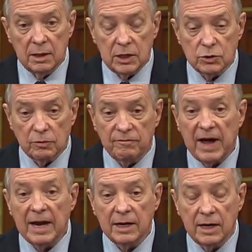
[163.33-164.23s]
These were
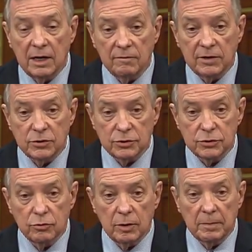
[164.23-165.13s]
violent individuals
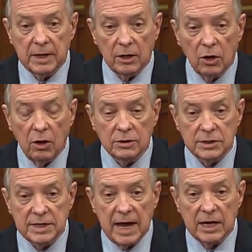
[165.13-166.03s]
who were being called to
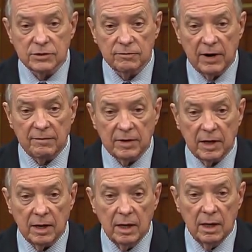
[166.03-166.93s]
task for
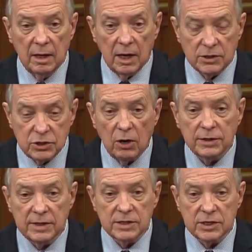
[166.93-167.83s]
having
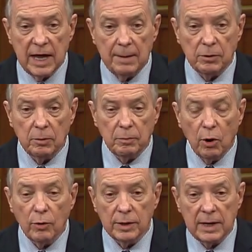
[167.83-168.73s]
assaulted this Capitol,
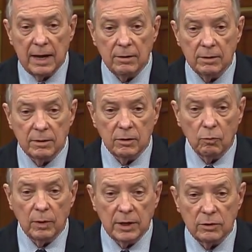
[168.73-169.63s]
broken down the
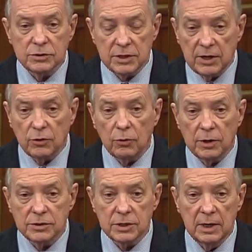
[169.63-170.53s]
windows and the
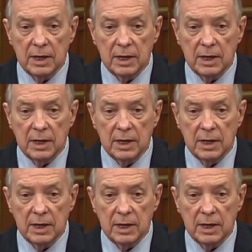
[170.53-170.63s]
doors,